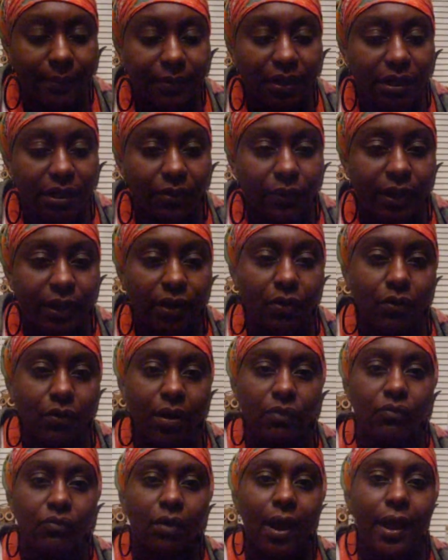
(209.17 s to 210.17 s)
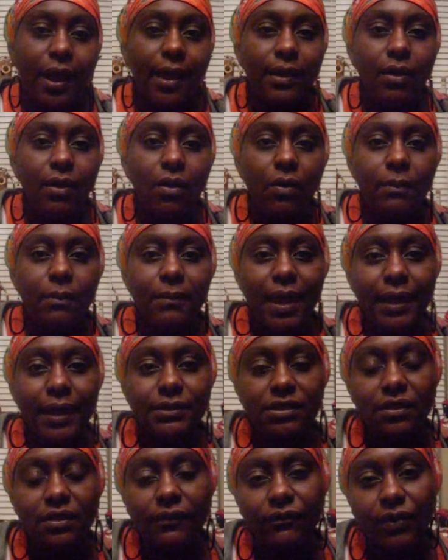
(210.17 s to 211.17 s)
But anyway, going right on back
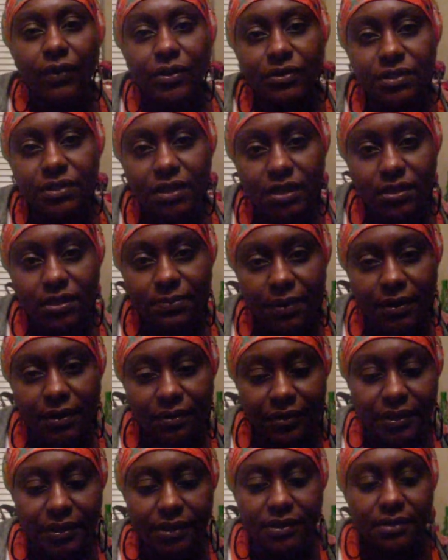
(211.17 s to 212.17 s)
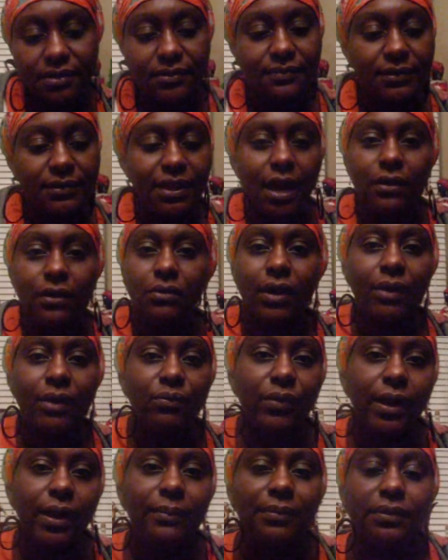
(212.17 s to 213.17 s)
to the first experience. Y'all know I
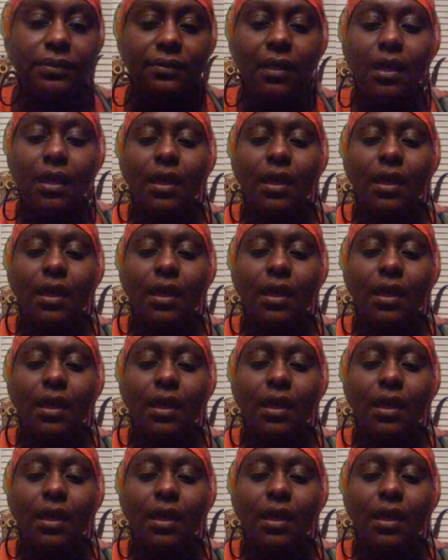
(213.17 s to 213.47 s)
ramble.